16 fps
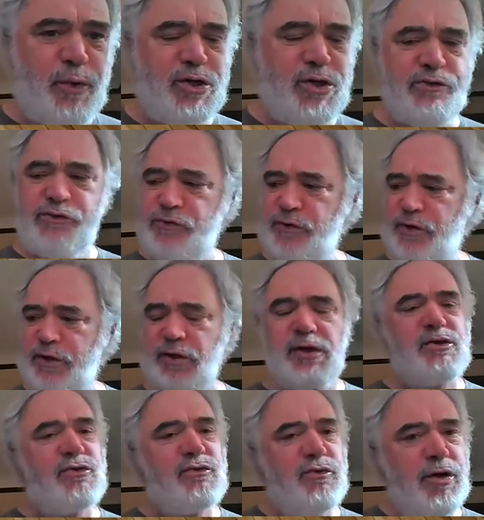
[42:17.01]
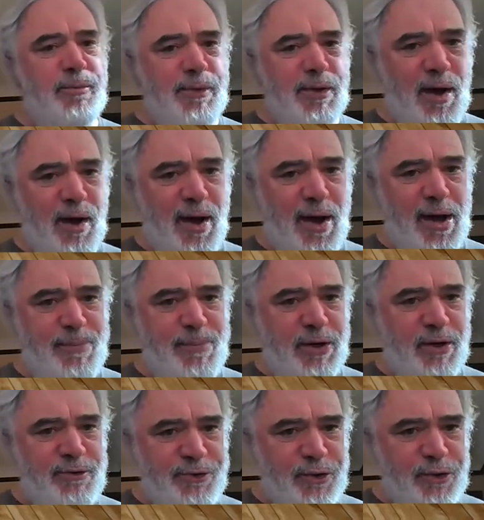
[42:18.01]
which is extremely high
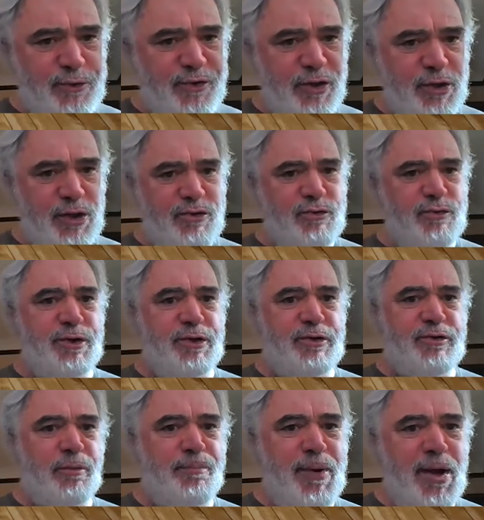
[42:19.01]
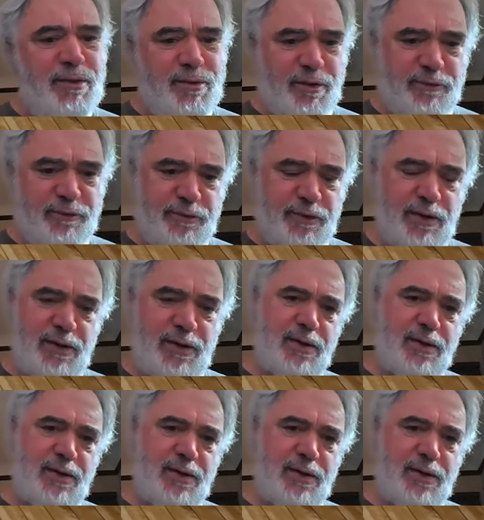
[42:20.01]
because you're using these traditional methods.